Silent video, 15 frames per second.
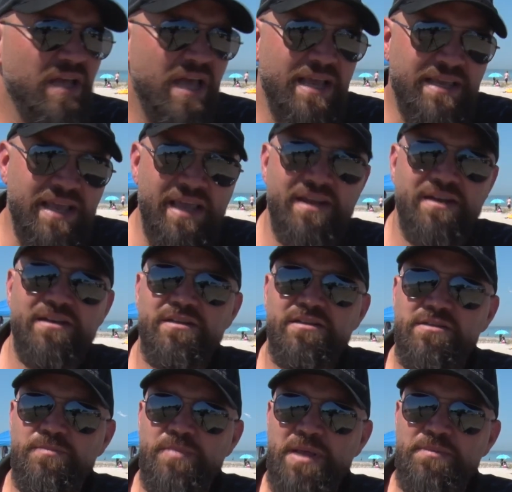Again,
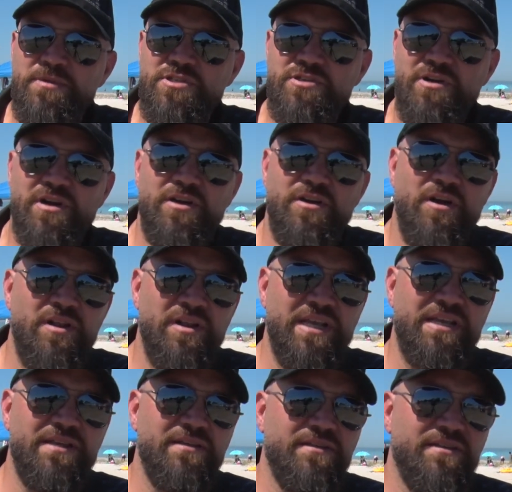people started
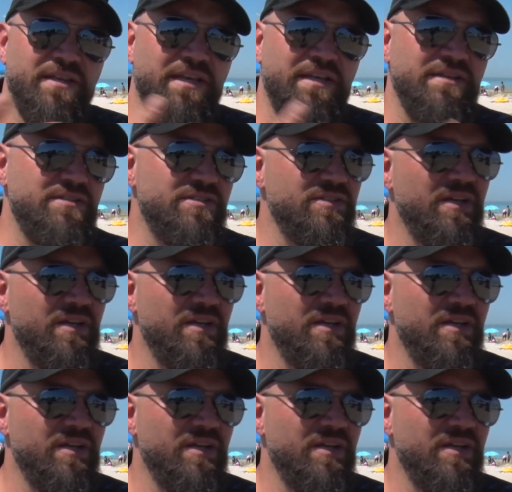calling things,